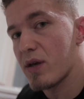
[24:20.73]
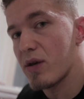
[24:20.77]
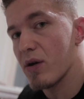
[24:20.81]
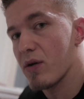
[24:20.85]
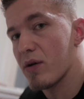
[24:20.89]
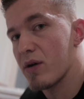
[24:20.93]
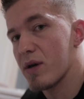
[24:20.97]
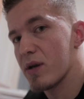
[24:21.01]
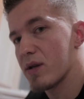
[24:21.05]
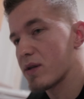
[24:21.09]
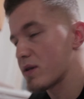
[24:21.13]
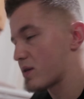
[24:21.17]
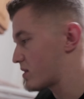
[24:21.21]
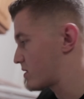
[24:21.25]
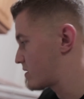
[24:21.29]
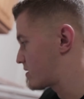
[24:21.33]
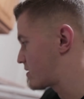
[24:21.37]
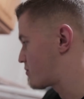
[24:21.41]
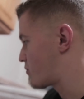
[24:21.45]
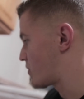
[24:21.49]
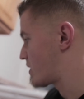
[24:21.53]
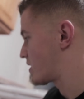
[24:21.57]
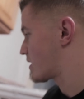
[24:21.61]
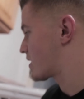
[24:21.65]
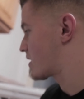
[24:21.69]
yogurt,
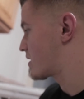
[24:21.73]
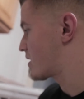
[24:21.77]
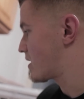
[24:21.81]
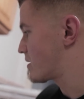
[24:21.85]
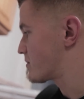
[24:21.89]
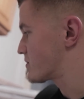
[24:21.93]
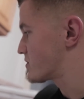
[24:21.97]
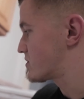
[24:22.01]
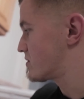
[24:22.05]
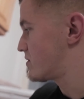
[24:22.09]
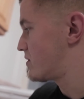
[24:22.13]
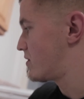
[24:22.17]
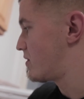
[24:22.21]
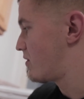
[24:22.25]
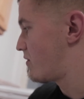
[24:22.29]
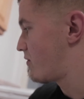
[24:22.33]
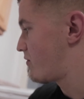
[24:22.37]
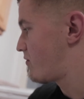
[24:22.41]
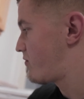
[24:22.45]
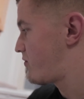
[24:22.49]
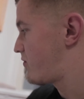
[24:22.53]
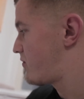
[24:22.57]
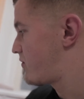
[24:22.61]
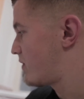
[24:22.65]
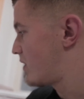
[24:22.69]
20 grams of
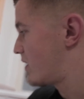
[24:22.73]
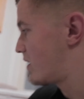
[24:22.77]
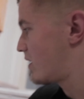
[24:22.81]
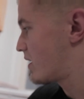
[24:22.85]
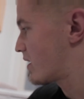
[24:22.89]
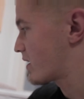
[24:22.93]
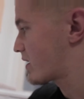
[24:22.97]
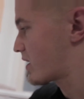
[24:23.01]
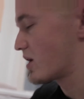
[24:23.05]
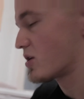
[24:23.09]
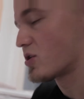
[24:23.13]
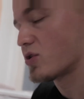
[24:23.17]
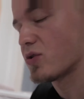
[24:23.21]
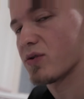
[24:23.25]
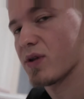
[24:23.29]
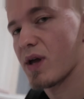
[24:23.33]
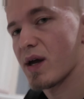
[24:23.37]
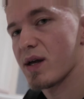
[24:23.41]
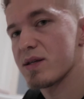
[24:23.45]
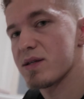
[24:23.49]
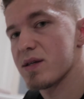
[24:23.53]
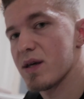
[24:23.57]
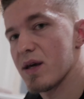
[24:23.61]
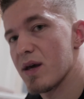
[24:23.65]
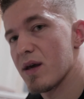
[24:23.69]
cashew
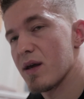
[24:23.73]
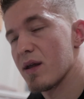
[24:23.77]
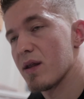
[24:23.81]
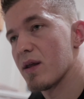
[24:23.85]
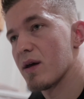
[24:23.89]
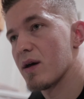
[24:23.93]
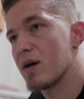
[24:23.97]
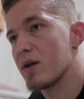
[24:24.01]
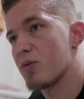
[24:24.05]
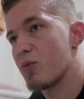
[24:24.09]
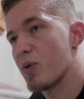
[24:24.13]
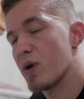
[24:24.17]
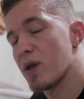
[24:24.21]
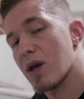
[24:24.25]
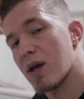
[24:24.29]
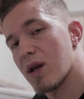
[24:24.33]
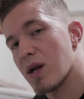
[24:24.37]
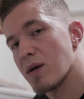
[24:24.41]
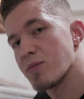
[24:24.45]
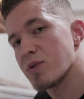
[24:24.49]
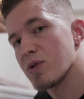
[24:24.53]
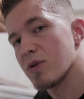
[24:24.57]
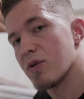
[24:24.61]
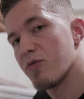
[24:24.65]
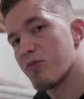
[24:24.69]
nuts, and 20
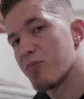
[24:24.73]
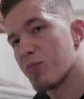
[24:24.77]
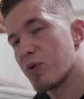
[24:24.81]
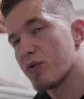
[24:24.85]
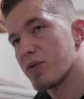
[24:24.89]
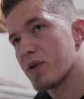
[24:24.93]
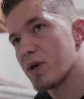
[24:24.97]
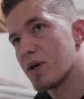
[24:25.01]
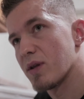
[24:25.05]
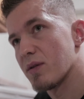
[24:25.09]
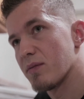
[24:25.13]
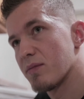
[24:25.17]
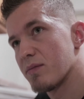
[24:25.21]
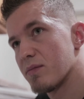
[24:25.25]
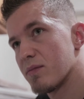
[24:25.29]
grams of protein.